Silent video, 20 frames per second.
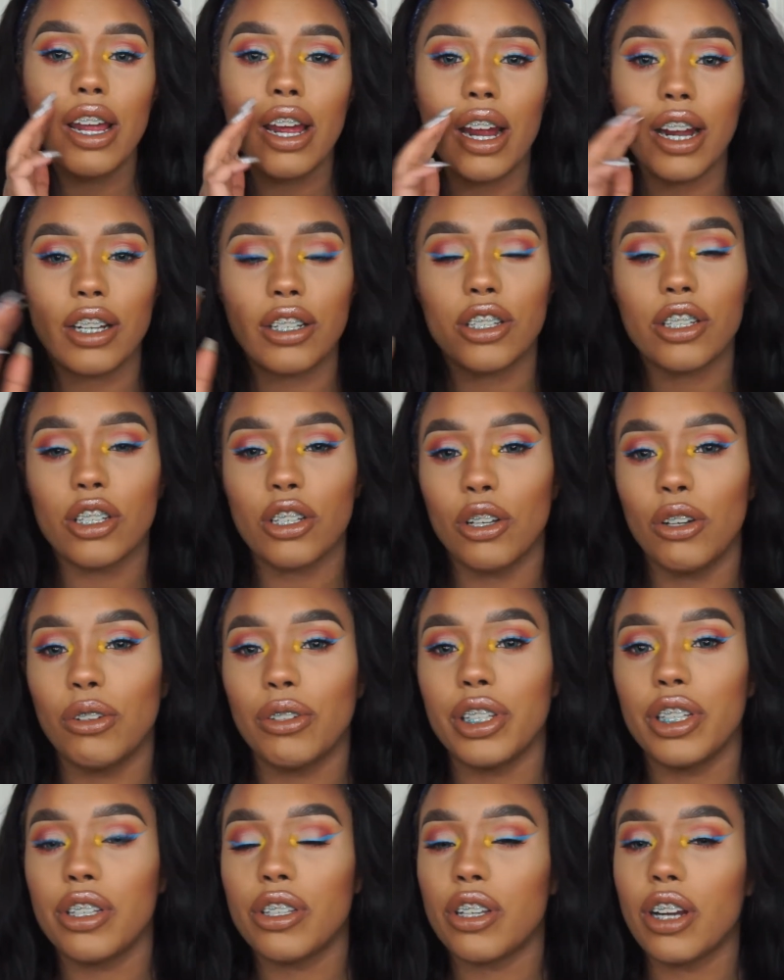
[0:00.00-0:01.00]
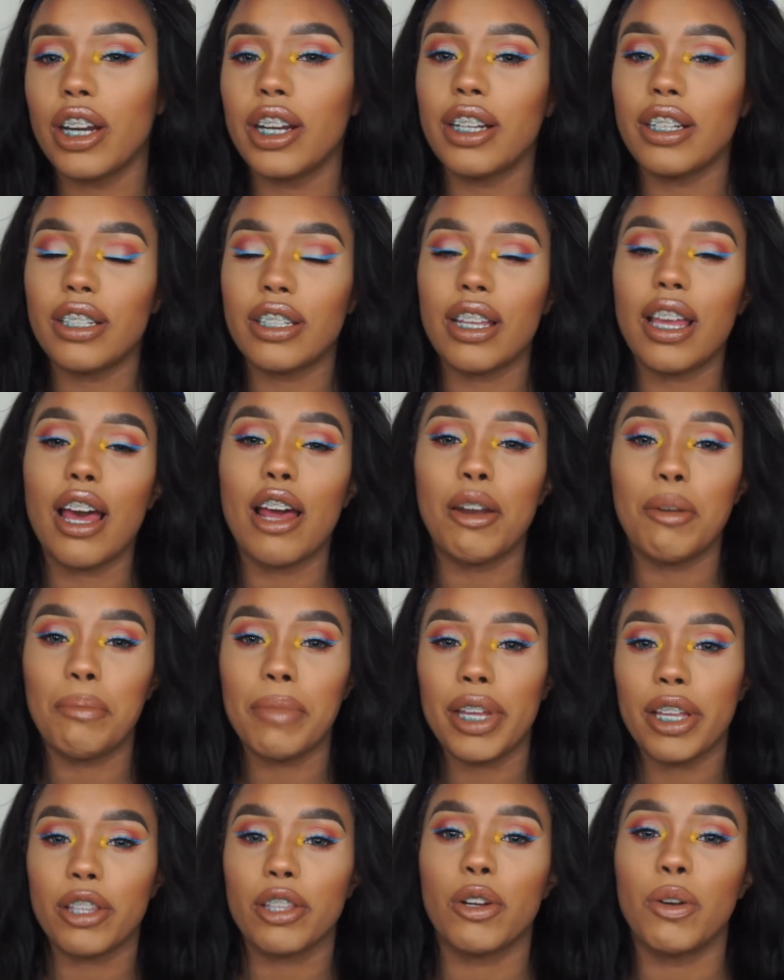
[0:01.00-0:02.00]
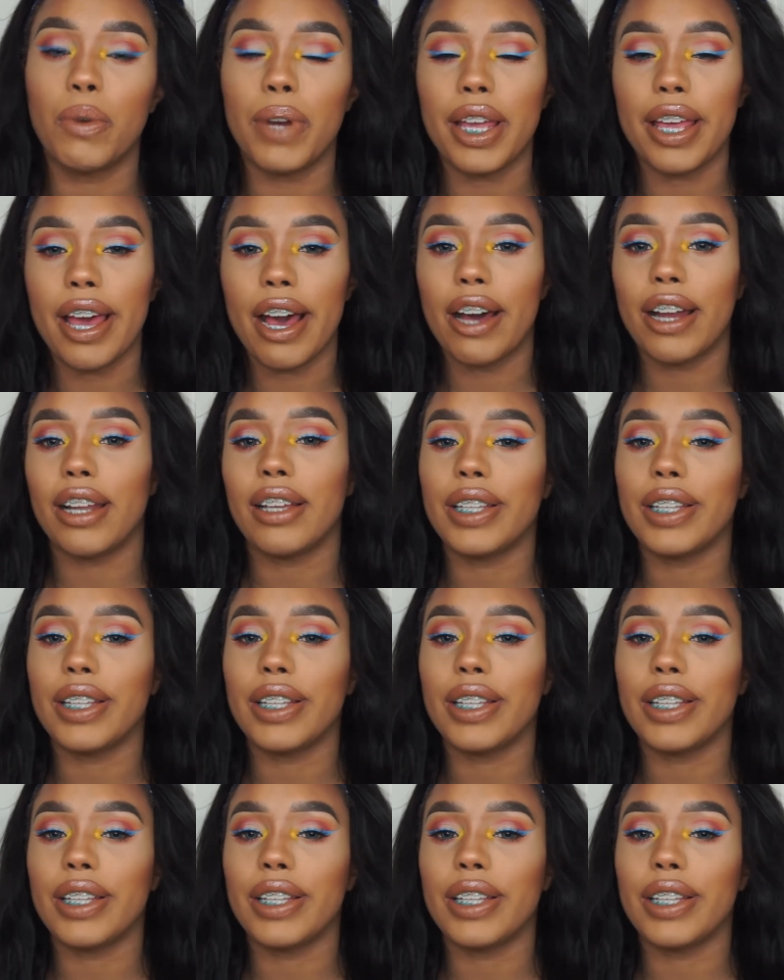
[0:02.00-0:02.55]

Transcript: are slowly starting to kind of make their way out.